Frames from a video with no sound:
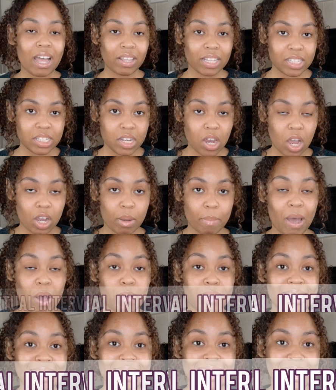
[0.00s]
let's talk
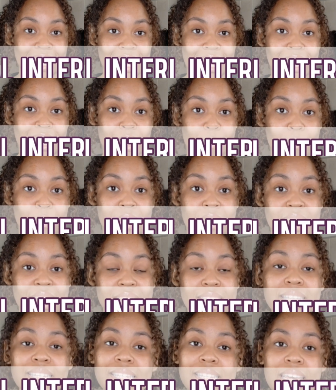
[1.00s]
about setup.
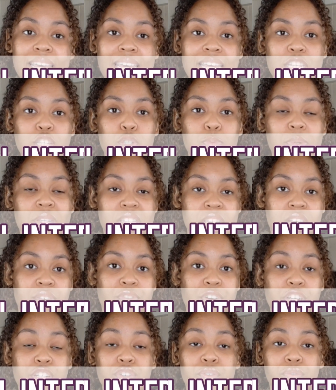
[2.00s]
This is
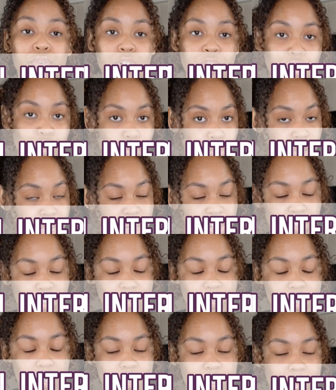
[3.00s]
specific to virtual
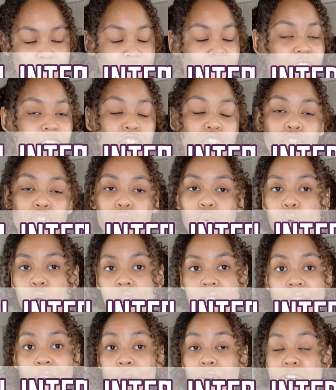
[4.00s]
interviews. I'm not sure
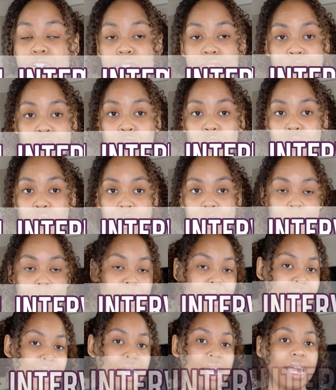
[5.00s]
how interviews are going to
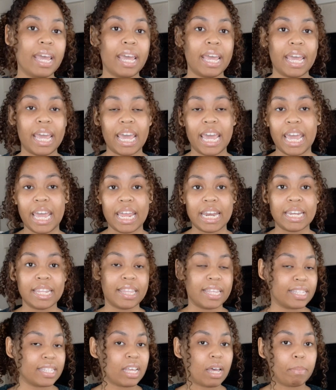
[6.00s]
be in
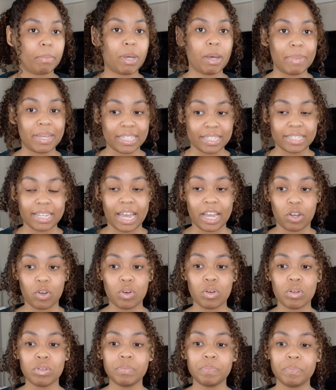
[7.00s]
this upcoming
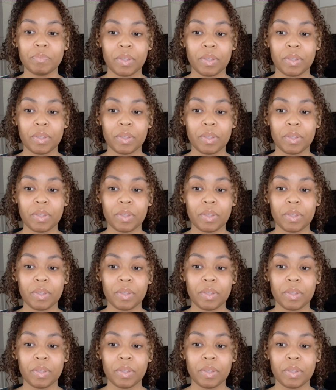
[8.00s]
cycle,